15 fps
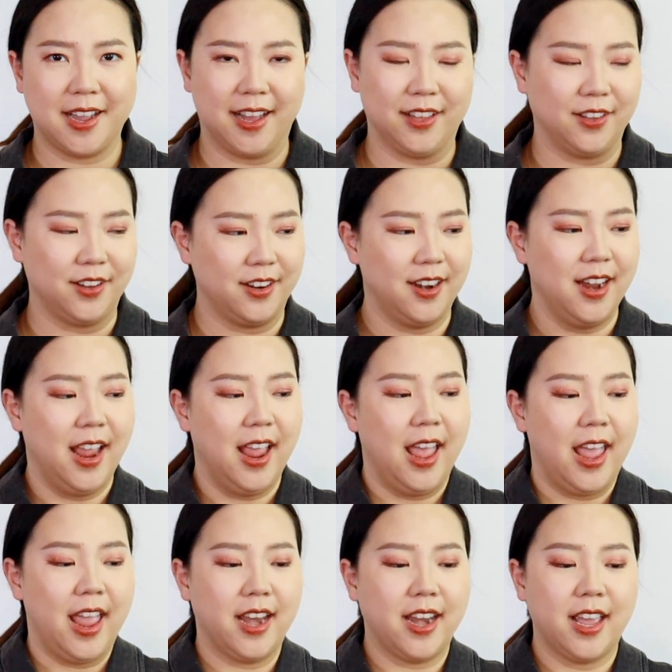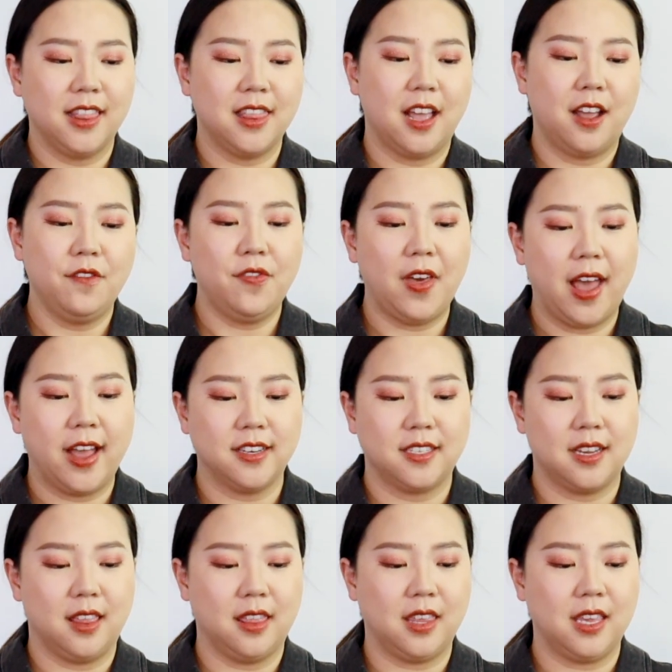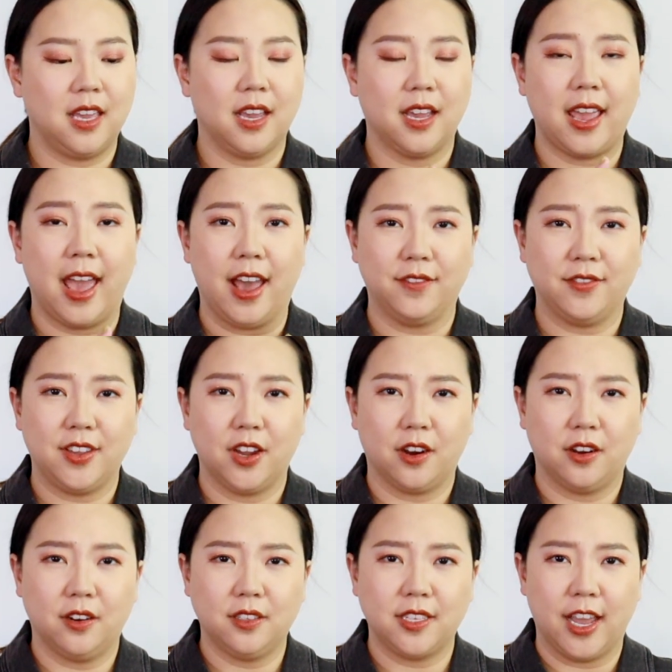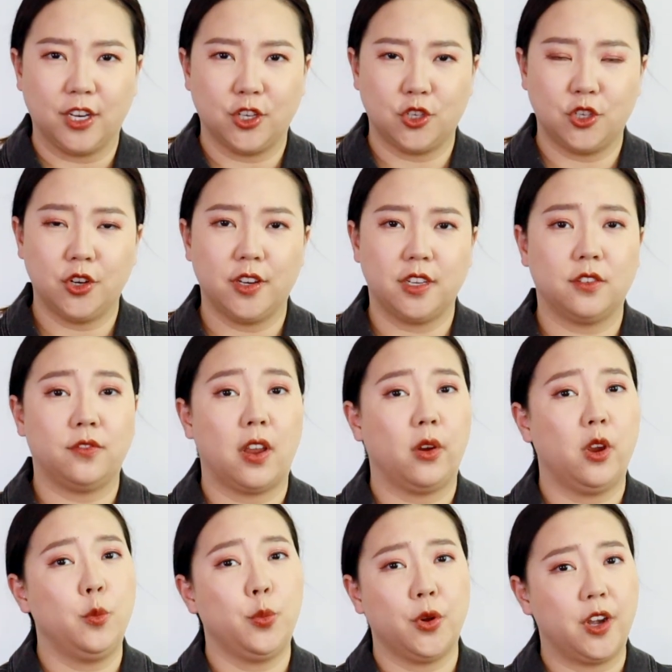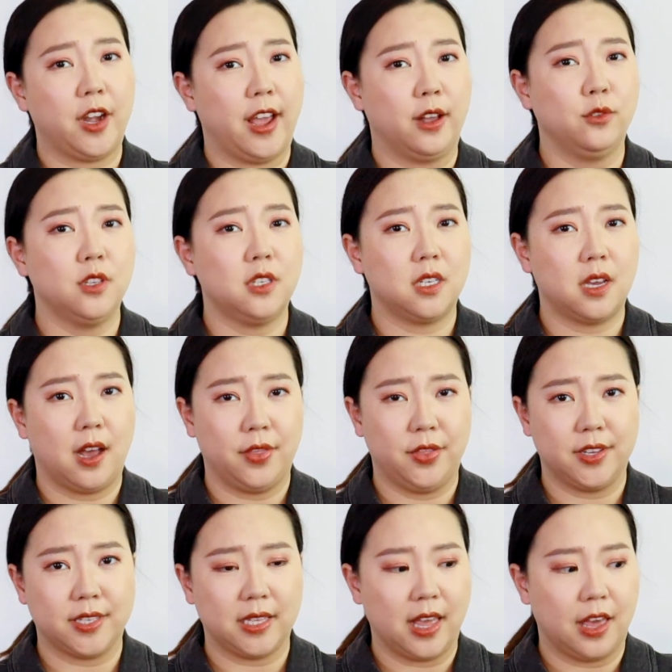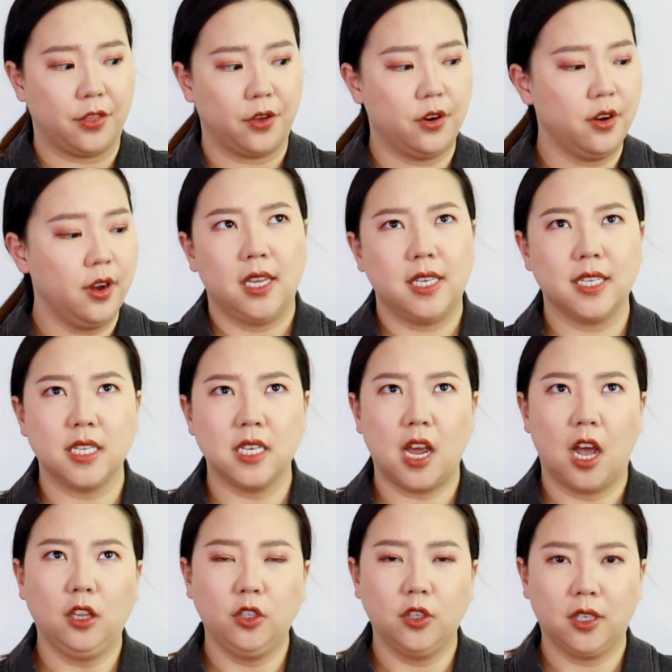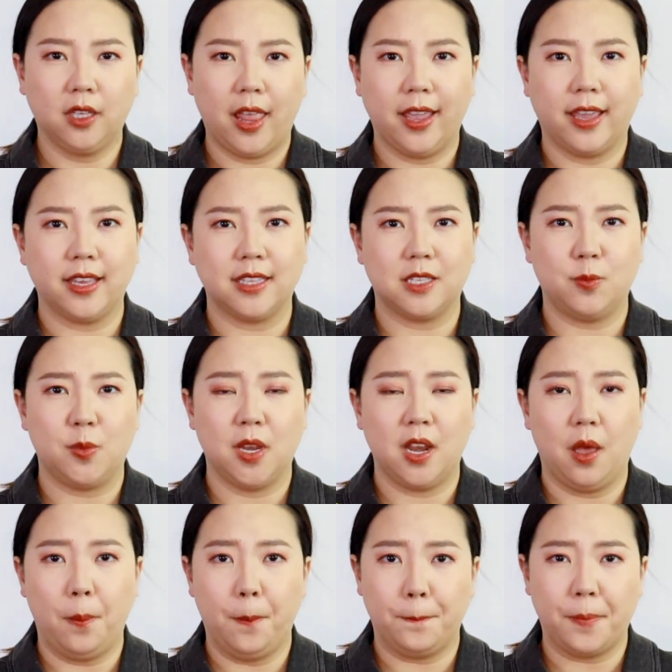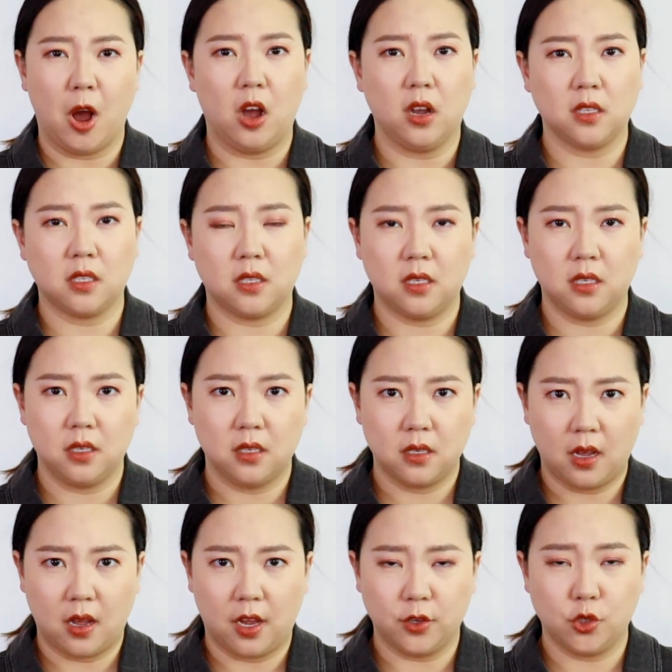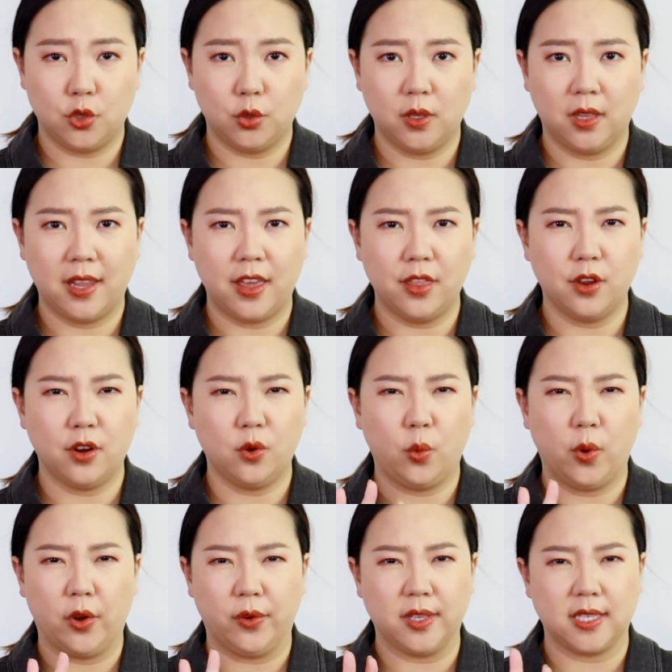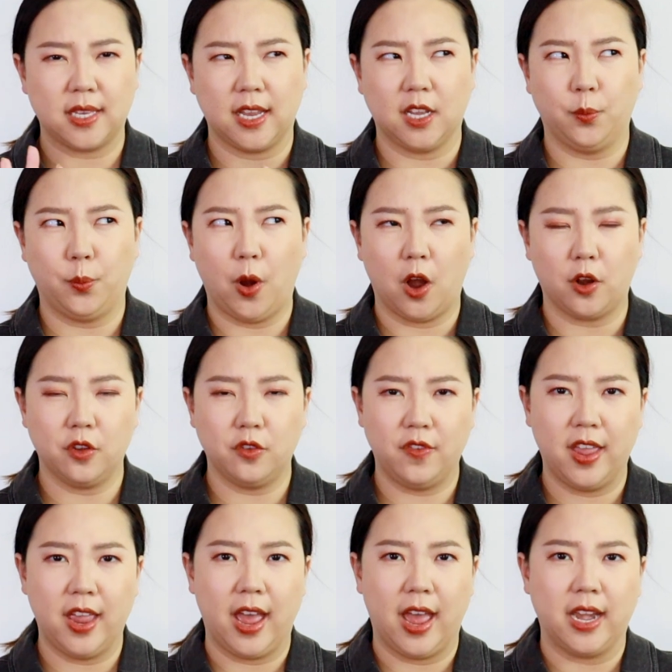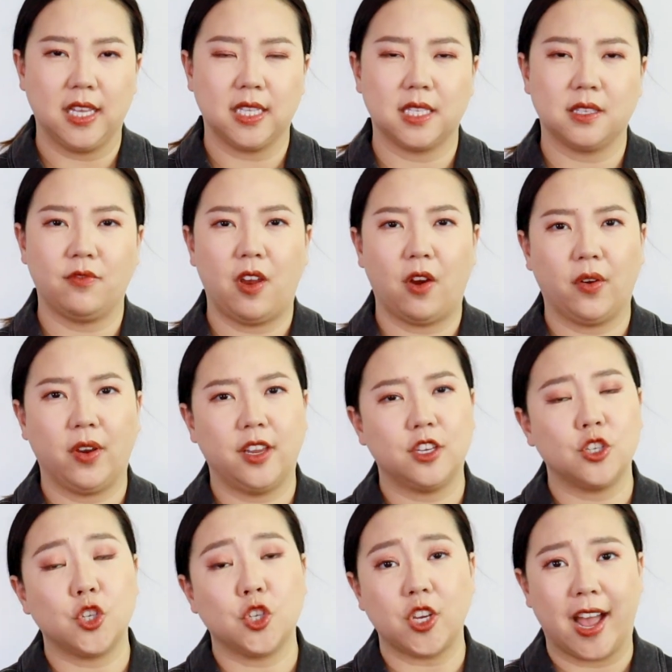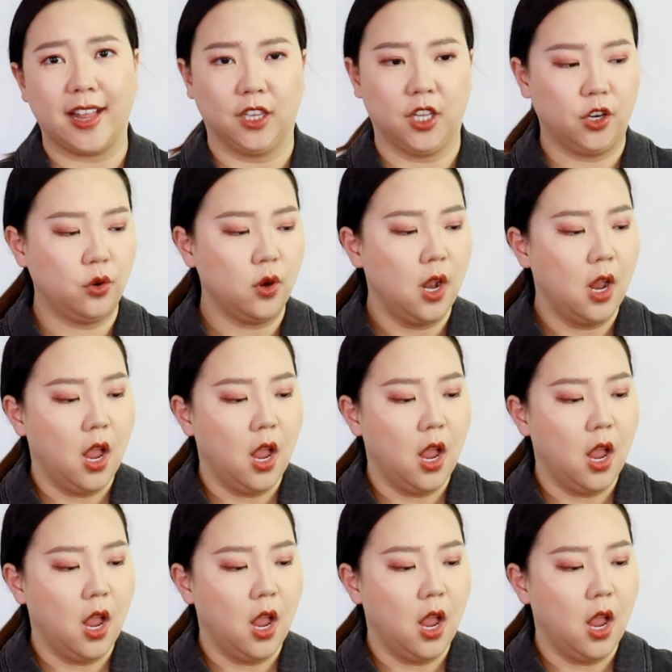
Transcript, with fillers: color. And I love that the caviar texture is very pronounced on this leather. It does not look like it's been unboxed onto the leather where it's like a part of it and it's very shallow.